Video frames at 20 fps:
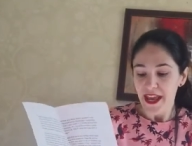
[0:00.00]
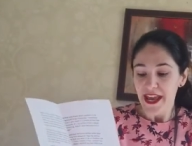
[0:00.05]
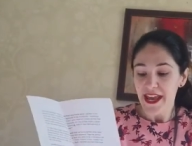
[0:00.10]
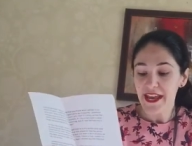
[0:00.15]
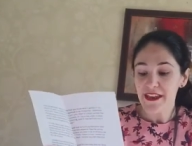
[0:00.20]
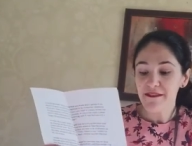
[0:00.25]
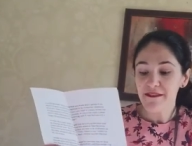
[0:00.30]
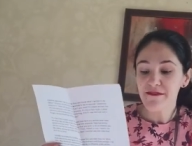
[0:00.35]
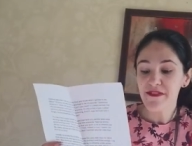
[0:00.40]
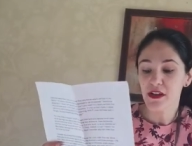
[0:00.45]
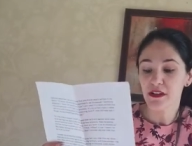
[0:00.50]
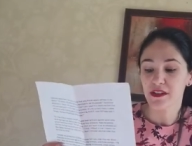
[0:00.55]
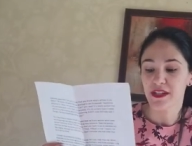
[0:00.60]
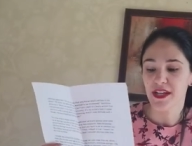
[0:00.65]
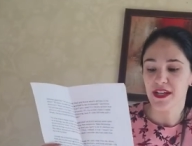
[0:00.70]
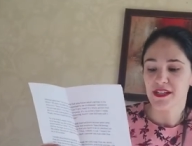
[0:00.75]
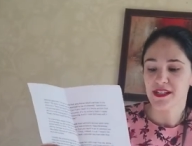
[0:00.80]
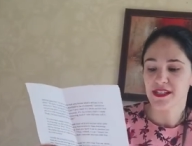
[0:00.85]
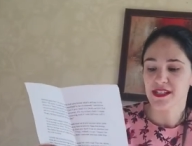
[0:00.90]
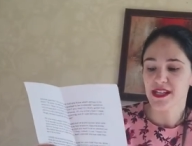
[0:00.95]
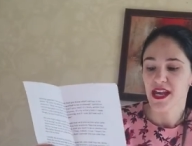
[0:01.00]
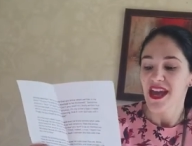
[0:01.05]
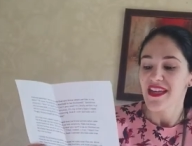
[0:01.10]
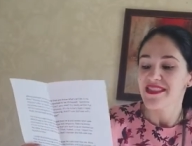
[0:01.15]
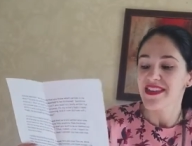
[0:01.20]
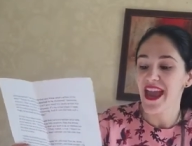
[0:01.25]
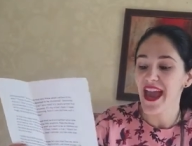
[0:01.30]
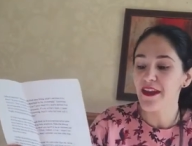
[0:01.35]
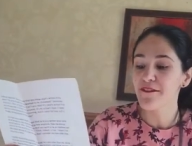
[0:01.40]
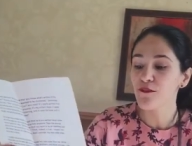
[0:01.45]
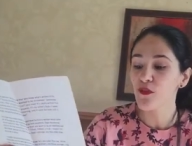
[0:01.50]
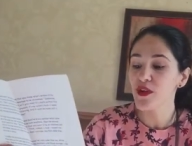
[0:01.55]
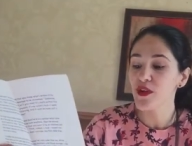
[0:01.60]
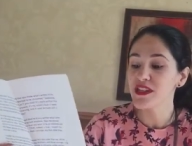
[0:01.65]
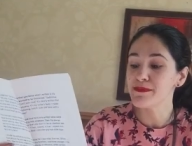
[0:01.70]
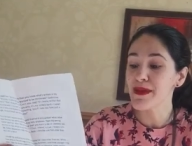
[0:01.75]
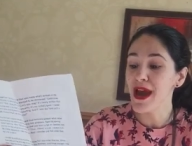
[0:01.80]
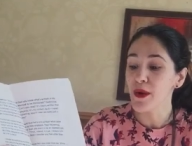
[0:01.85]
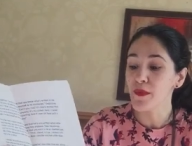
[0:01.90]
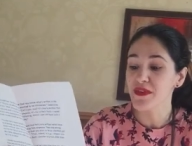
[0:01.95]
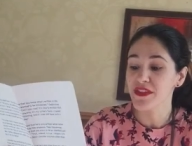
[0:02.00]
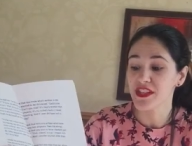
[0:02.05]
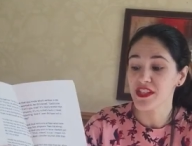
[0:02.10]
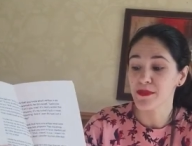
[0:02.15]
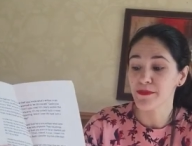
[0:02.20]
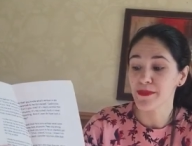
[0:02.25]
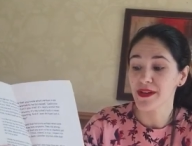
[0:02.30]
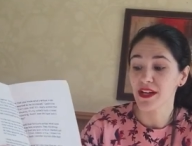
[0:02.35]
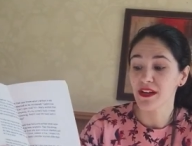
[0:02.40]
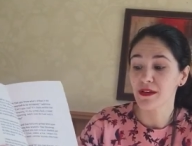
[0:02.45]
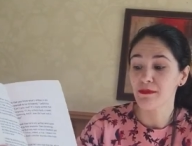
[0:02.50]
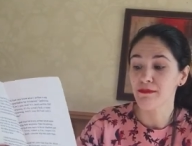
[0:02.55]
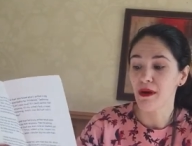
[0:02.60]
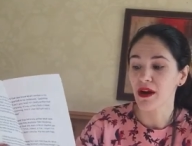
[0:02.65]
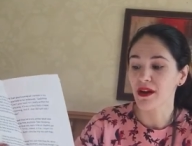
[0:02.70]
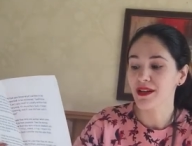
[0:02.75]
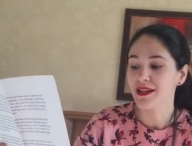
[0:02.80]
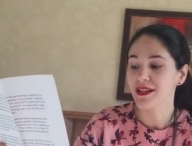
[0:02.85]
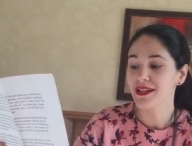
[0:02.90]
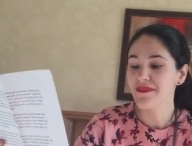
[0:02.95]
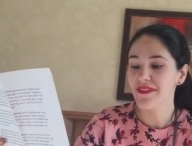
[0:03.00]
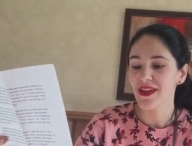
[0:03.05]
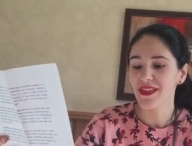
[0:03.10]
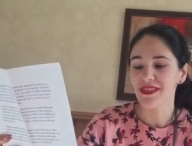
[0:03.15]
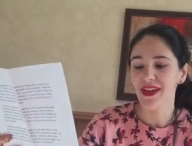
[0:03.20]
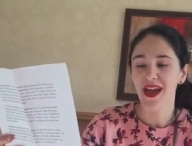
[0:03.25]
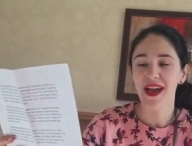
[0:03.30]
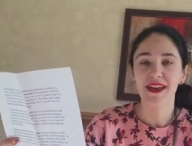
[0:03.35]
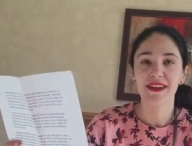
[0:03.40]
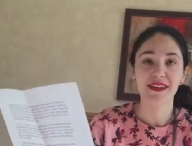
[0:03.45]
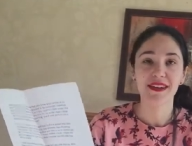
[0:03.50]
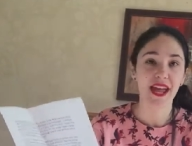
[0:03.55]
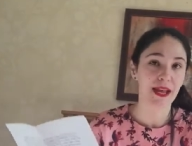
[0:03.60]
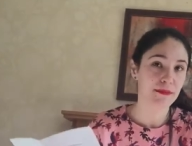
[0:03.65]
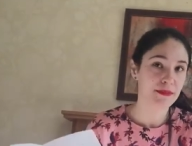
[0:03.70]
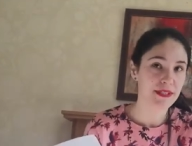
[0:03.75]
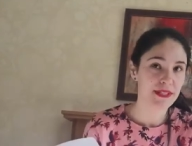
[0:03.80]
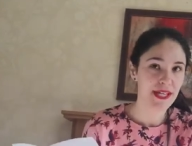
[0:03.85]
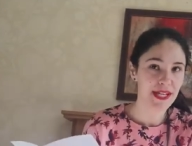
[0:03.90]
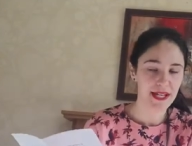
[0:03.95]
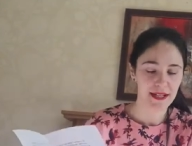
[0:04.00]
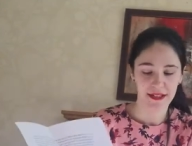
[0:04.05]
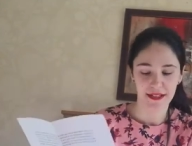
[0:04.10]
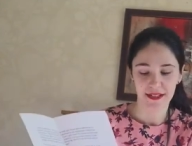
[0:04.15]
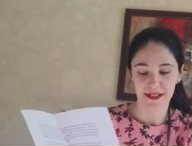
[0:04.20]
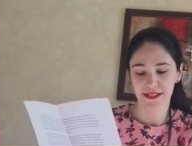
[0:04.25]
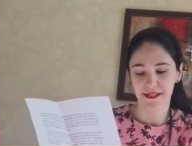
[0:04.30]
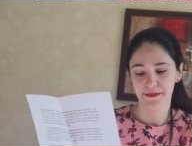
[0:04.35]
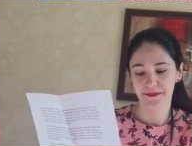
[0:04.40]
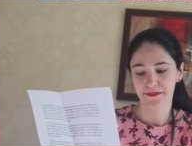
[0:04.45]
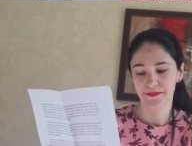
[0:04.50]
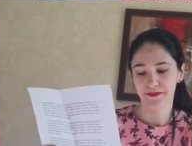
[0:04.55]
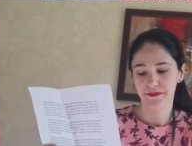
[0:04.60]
In Vilnius, the envoys met with the Dominican monk living there named Nicholas.